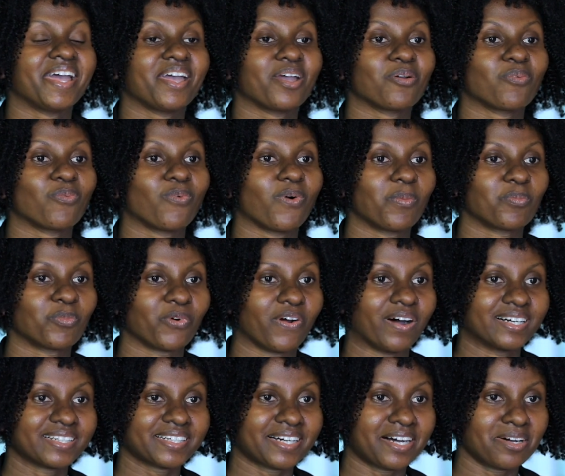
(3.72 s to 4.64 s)
A warm
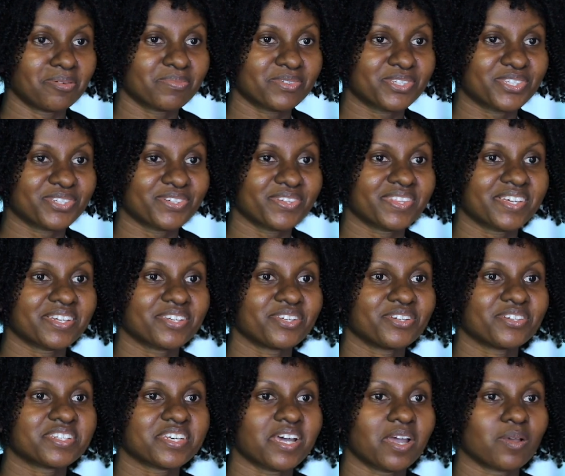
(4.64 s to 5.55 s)
welcome to the
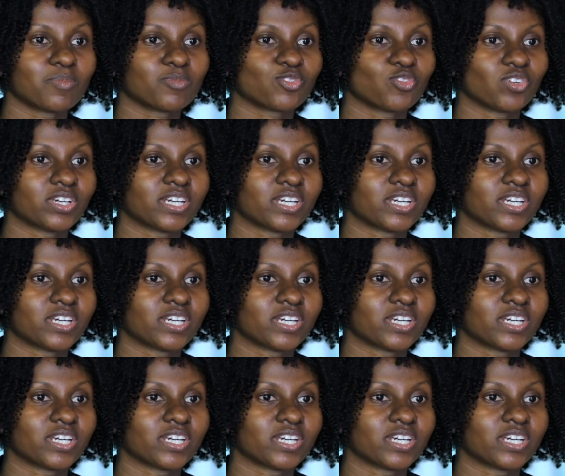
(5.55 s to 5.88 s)
New Times